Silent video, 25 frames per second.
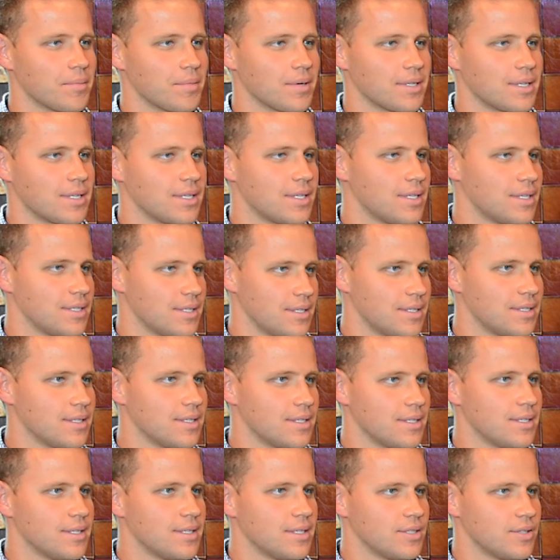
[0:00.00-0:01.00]
But
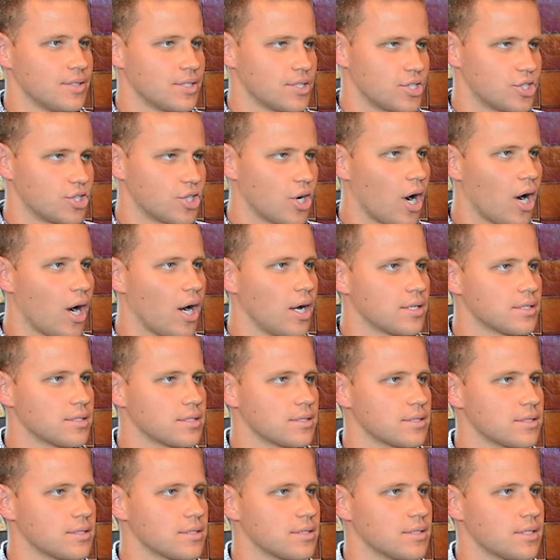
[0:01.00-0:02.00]
the
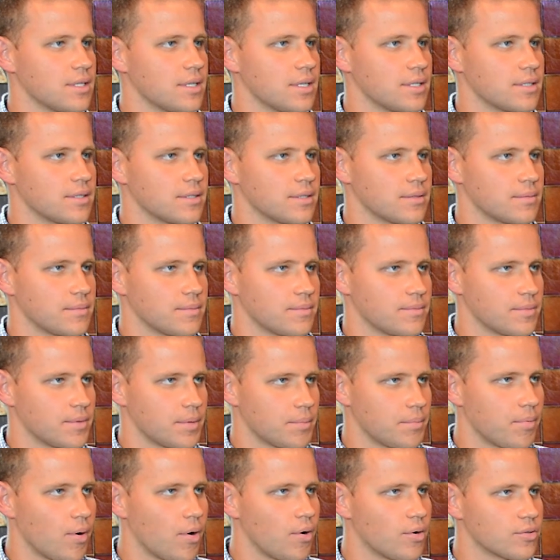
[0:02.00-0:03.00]
jaws and the
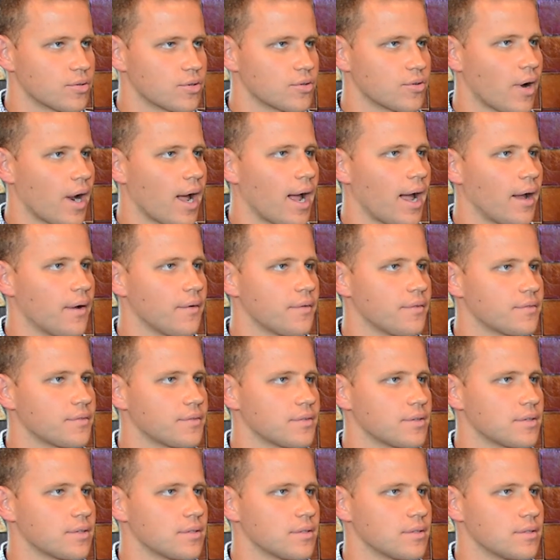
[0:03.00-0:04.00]
bone
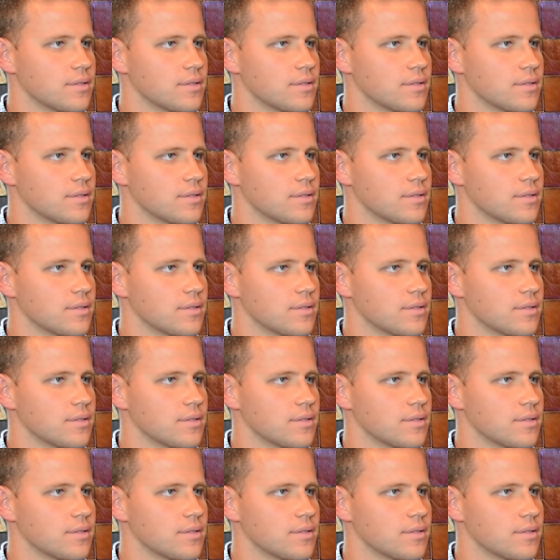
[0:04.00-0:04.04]
graft,